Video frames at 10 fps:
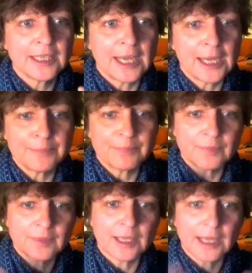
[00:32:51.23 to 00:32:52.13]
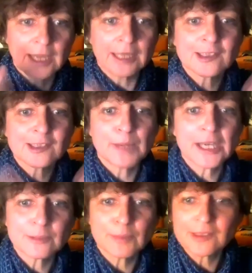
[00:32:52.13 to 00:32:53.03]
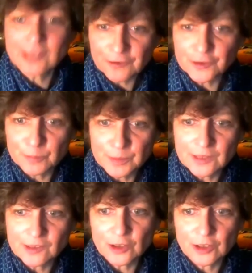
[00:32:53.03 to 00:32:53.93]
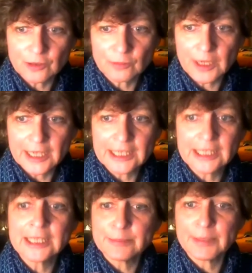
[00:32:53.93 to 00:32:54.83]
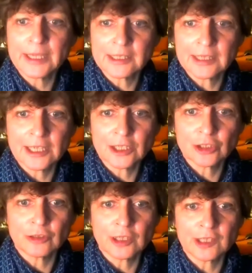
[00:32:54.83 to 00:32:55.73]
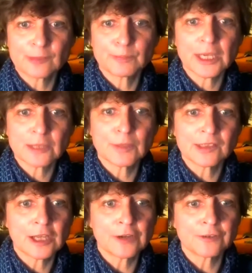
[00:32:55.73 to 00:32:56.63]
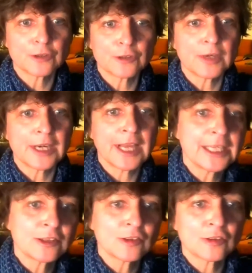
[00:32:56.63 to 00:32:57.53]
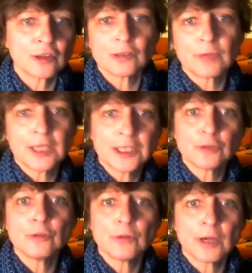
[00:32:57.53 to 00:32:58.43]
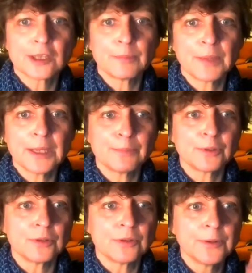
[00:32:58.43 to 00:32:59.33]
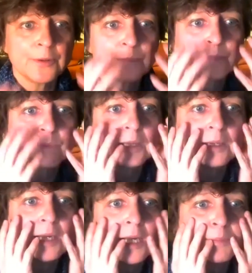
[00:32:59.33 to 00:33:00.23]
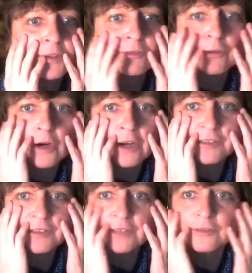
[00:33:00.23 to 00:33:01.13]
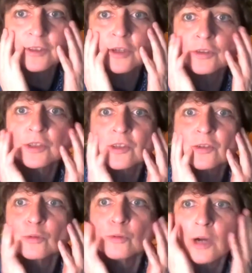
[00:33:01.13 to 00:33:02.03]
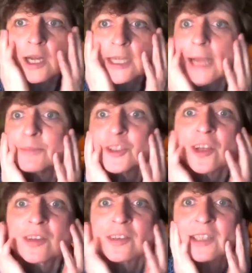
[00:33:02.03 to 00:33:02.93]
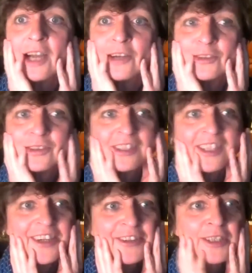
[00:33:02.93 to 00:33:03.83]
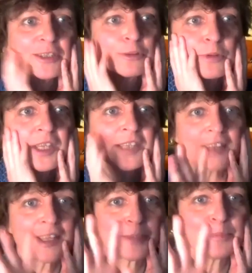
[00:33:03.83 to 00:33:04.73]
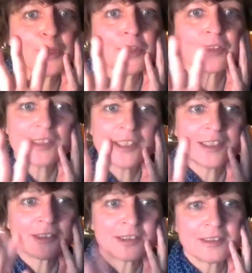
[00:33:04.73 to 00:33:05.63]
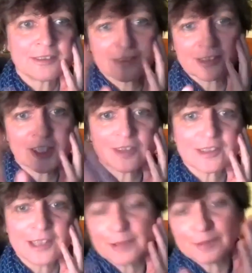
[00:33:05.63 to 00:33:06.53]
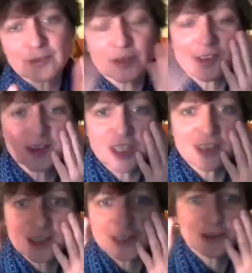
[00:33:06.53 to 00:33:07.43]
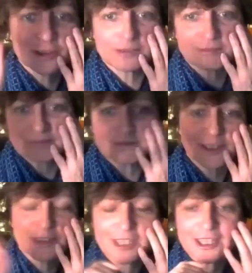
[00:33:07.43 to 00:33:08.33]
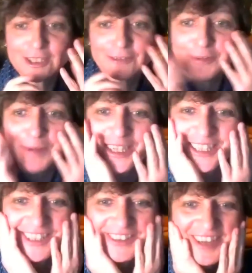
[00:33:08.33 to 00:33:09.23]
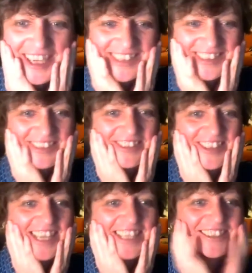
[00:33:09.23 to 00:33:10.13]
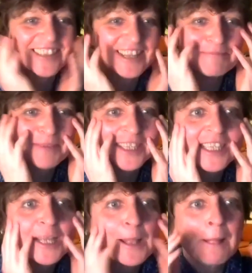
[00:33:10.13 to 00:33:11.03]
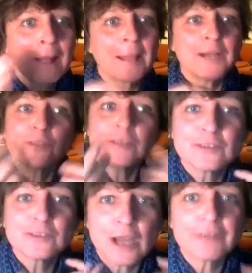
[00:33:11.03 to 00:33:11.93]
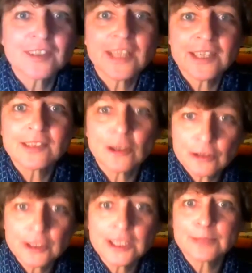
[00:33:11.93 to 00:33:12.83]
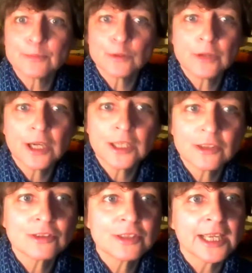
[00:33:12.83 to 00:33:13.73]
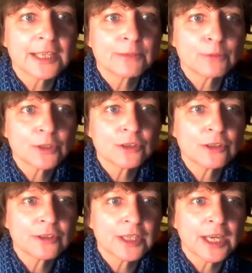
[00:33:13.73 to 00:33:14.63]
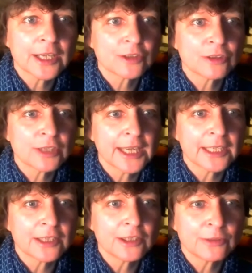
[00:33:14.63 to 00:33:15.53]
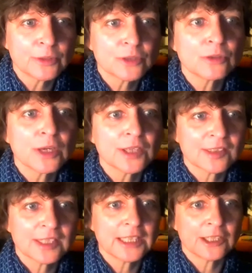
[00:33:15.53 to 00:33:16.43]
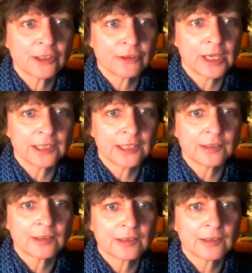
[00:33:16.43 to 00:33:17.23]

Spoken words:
I expect myself to be a certain way in the meditation, or I expect myself to relate a certain way to other people before I've even noticed who I am just now, you know, and this other person is. Just, I'm not suggesting you should go and touch everybody's face to relate to them, but to have a sense, oh, look at them, who are you today? What do you look like today? You know, what do I see in your eyes?